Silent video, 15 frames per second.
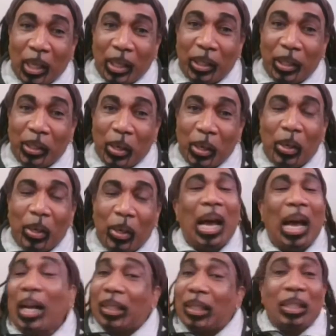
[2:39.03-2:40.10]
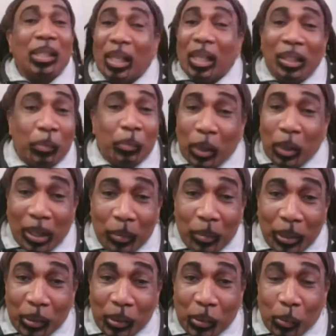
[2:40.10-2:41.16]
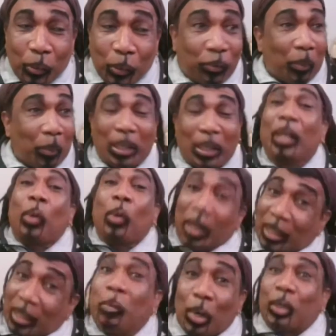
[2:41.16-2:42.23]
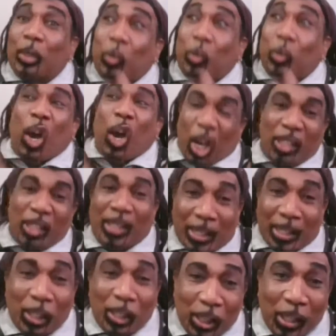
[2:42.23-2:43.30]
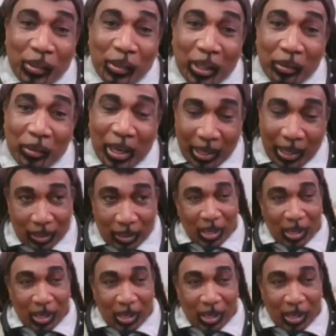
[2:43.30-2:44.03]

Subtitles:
You know, acting is not even what I went to school for, but I know I didn't want to do cost engineering, right?